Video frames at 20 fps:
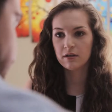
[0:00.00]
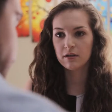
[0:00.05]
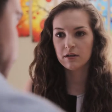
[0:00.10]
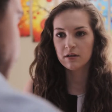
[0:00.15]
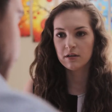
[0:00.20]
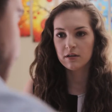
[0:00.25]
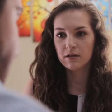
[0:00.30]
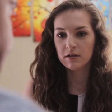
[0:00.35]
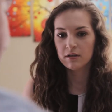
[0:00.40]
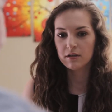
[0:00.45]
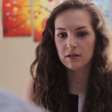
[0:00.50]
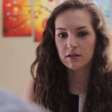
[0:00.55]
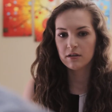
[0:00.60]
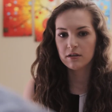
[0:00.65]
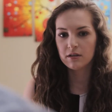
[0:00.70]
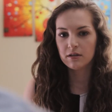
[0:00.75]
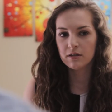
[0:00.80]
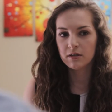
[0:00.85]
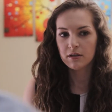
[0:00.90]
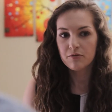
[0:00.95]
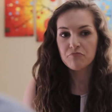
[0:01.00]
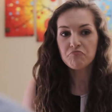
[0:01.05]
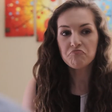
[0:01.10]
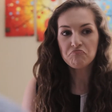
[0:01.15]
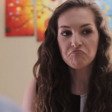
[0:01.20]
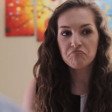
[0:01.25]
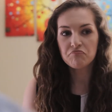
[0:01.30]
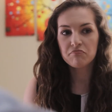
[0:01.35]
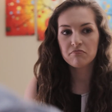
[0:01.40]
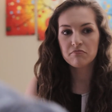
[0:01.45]
Your dancing thing?
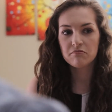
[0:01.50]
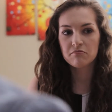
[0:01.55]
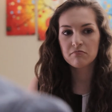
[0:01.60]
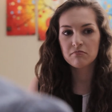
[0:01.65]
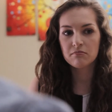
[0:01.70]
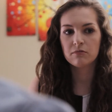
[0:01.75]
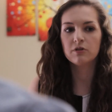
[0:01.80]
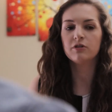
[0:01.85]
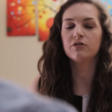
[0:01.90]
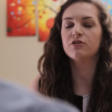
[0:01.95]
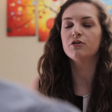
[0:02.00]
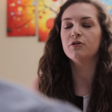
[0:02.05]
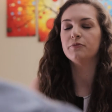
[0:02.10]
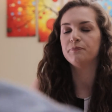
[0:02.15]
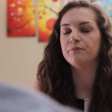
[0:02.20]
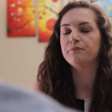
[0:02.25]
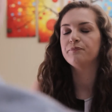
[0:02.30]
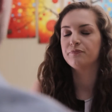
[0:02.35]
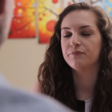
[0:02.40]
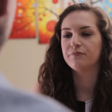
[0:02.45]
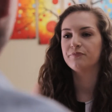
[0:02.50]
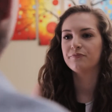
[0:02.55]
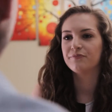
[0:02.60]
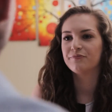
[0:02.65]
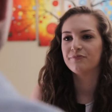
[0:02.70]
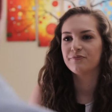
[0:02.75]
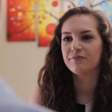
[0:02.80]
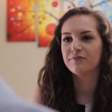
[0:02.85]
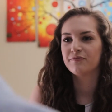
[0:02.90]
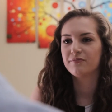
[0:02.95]
It's good.
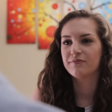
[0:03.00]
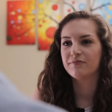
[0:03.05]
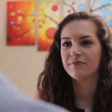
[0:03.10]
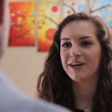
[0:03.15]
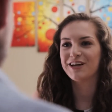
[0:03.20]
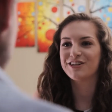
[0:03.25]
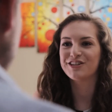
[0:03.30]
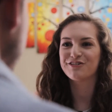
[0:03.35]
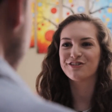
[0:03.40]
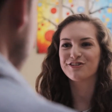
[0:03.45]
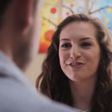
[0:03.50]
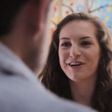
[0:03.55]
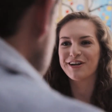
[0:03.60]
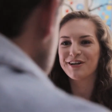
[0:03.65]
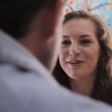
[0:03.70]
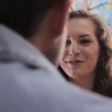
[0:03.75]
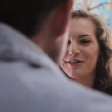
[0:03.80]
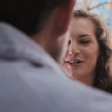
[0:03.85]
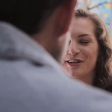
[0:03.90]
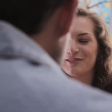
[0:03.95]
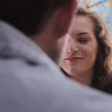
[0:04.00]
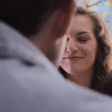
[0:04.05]
How's your restraining order?